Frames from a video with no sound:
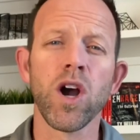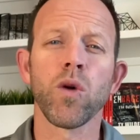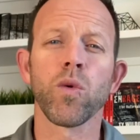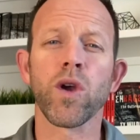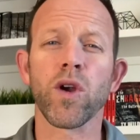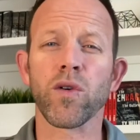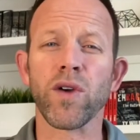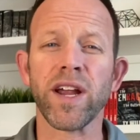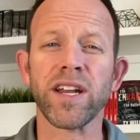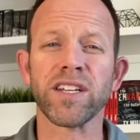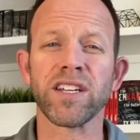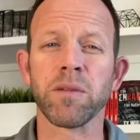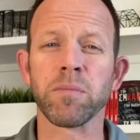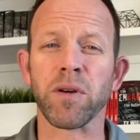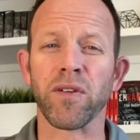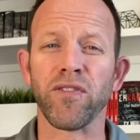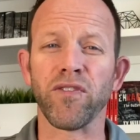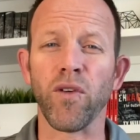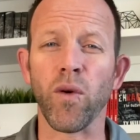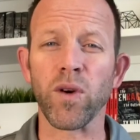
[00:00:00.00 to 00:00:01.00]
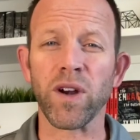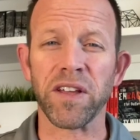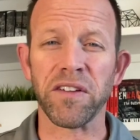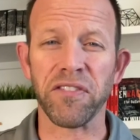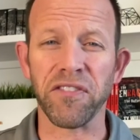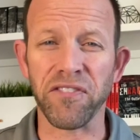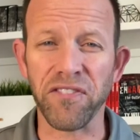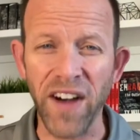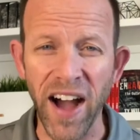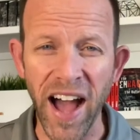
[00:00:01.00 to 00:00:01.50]
we were ranked number
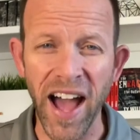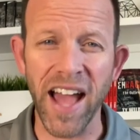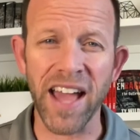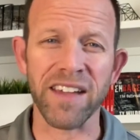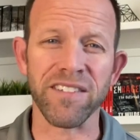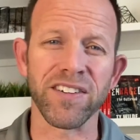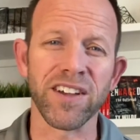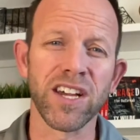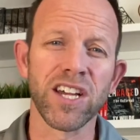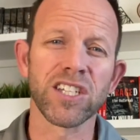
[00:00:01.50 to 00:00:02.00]
45.